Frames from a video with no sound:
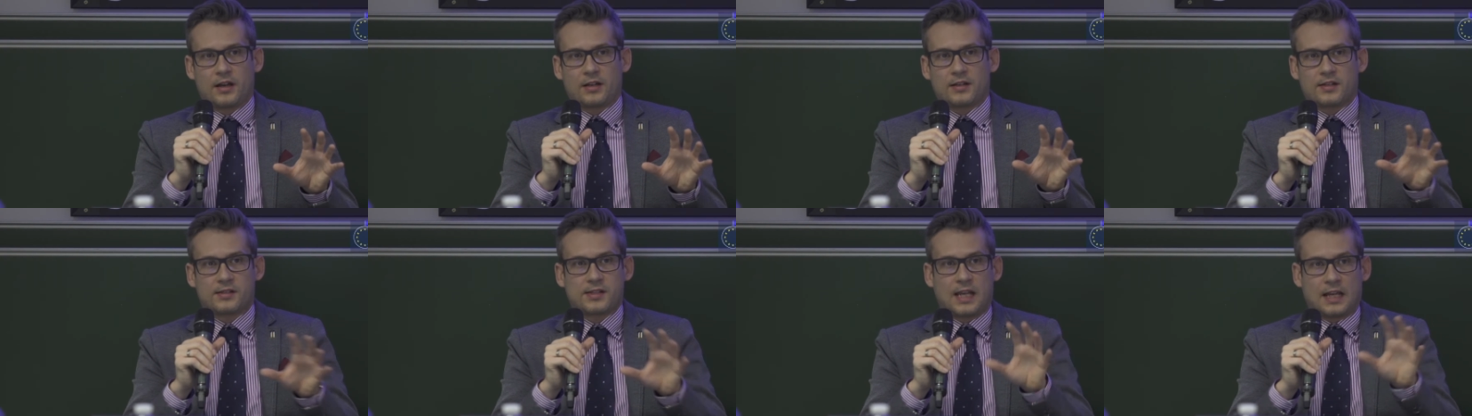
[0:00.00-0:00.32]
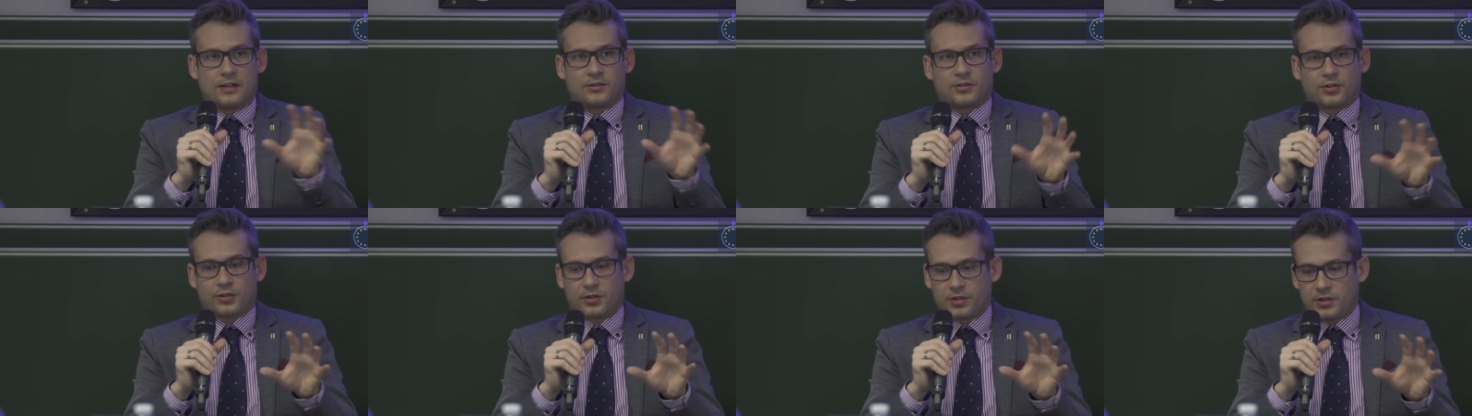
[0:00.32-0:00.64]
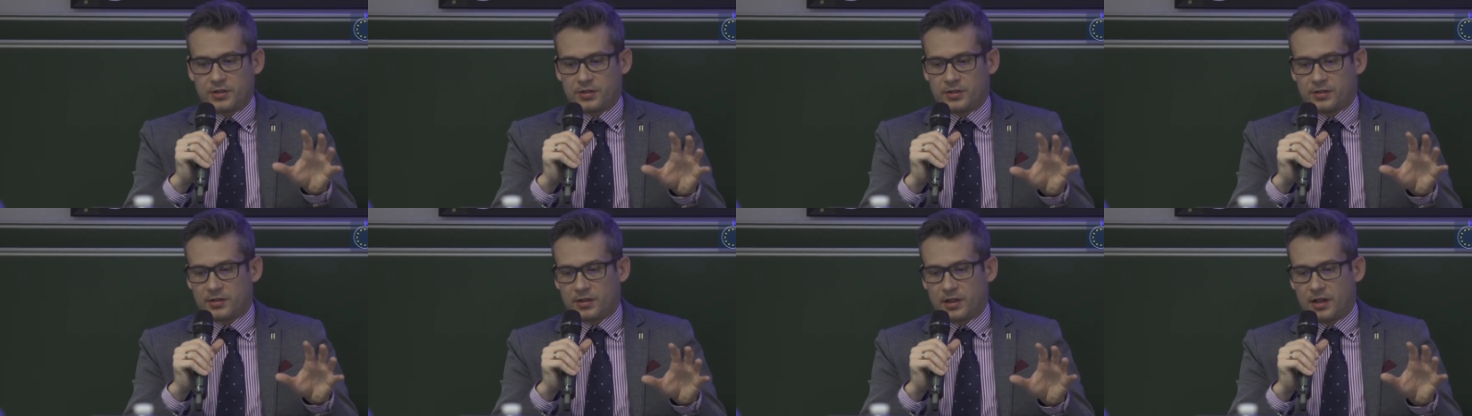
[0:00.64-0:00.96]

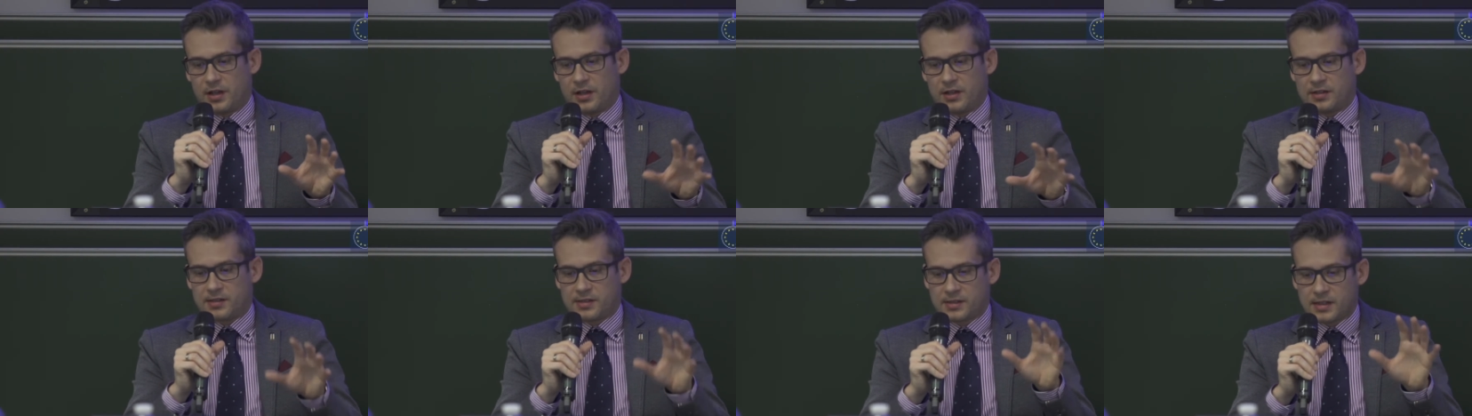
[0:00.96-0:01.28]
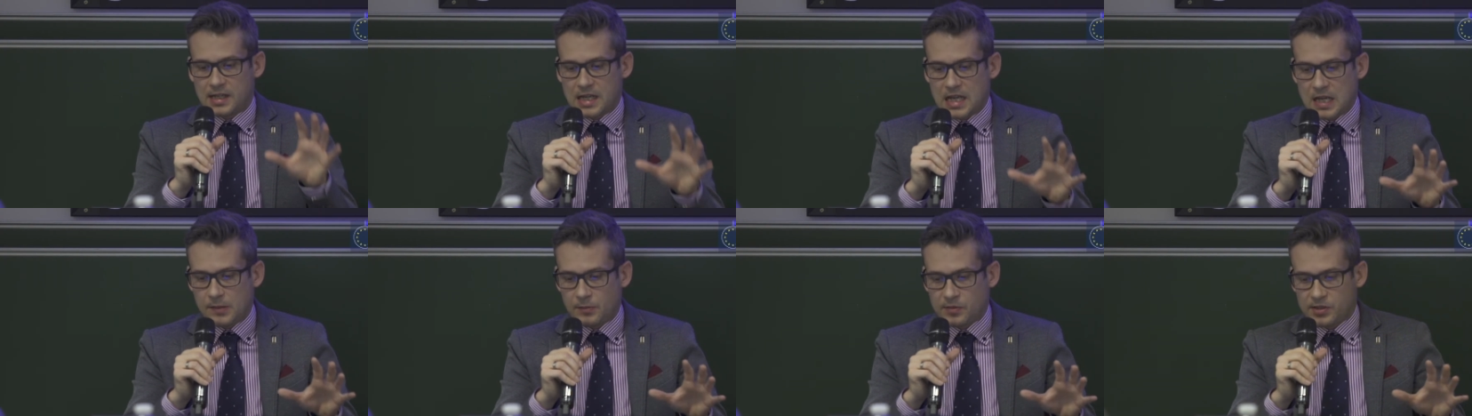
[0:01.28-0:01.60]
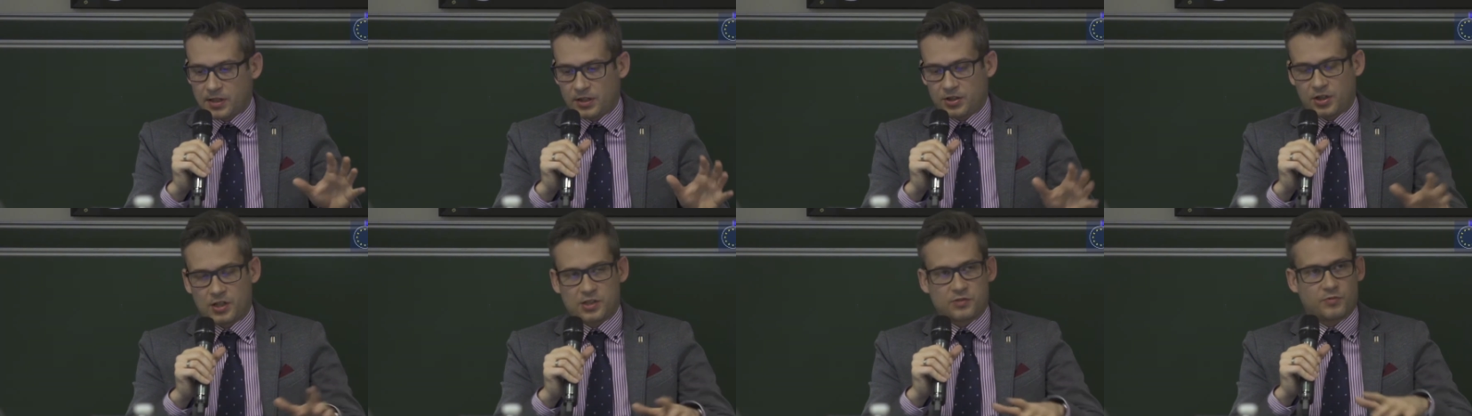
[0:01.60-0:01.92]
centered schemes
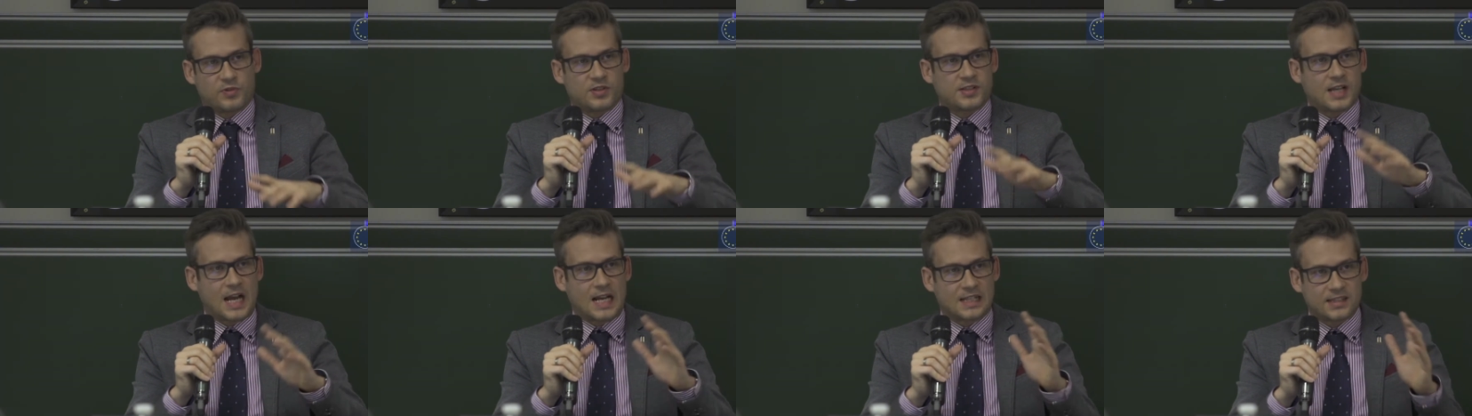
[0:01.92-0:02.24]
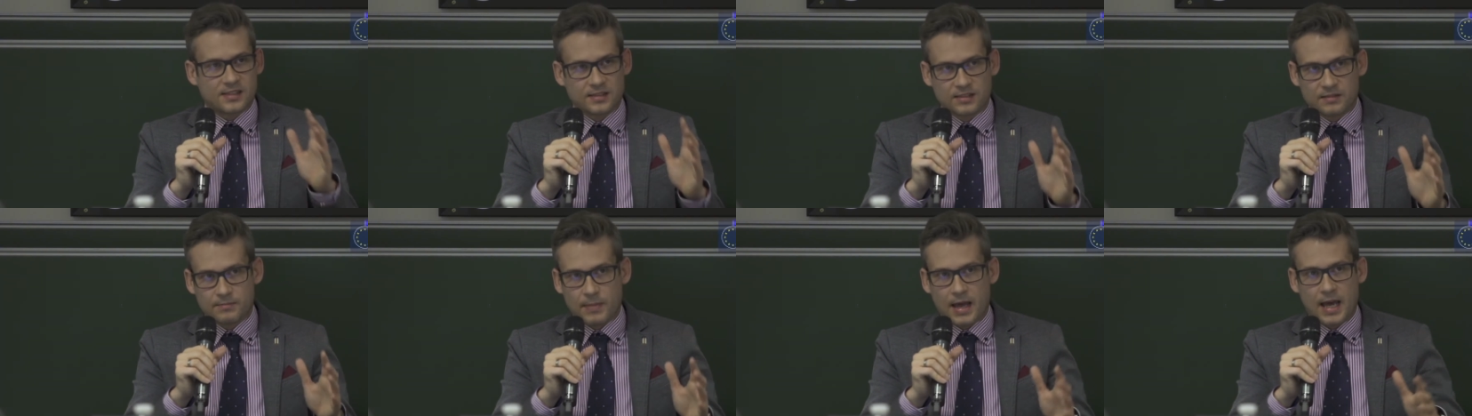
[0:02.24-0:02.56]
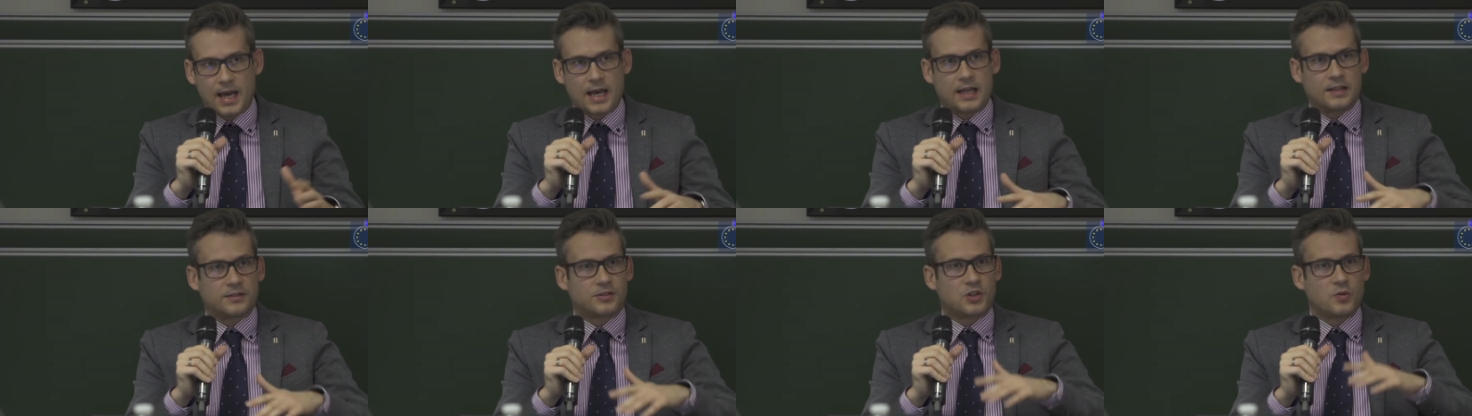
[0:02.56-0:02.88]
such as
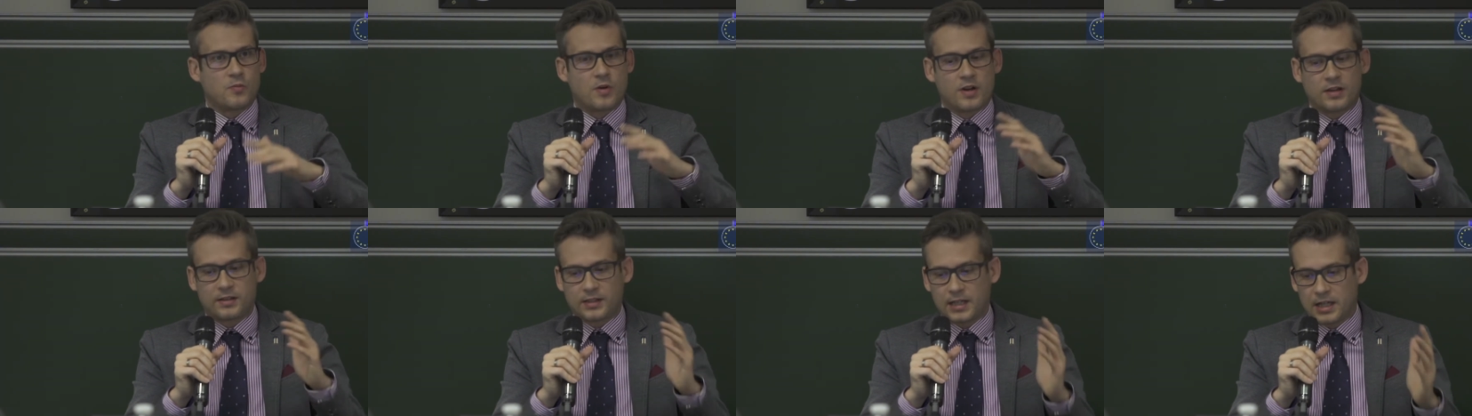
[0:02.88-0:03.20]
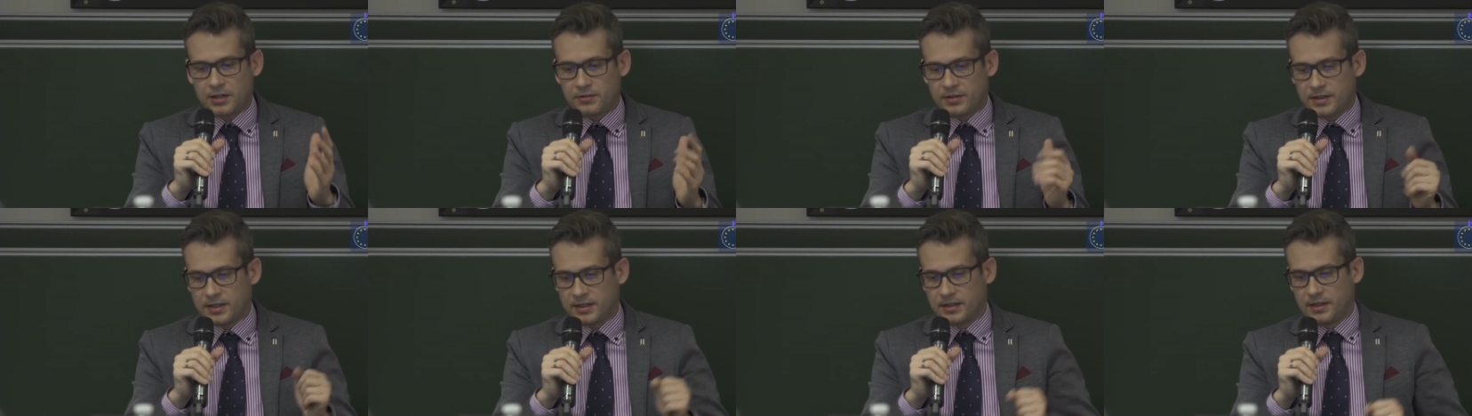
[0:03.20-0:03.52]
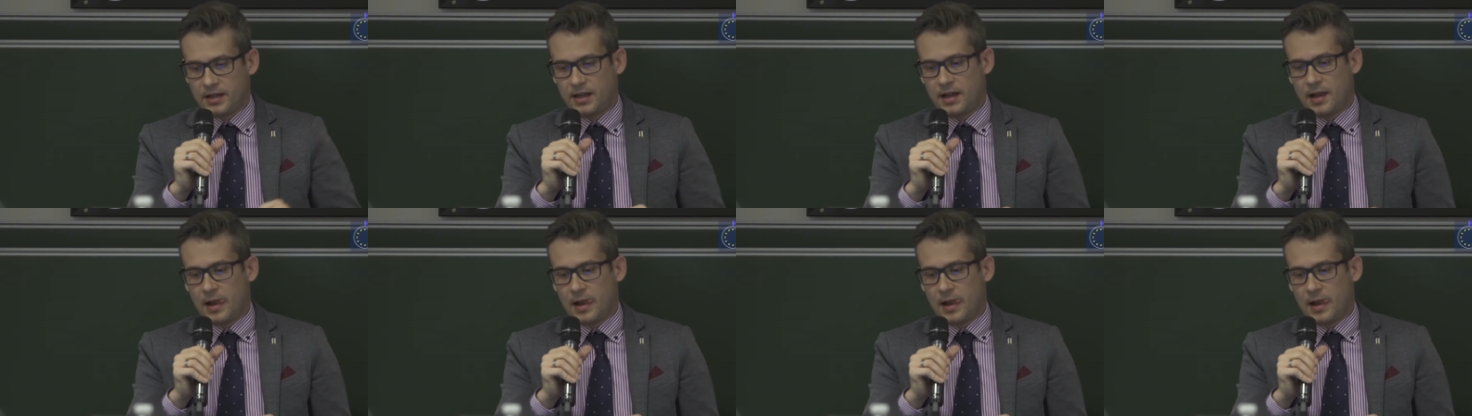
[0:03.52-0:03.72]
resettlement, humanitarian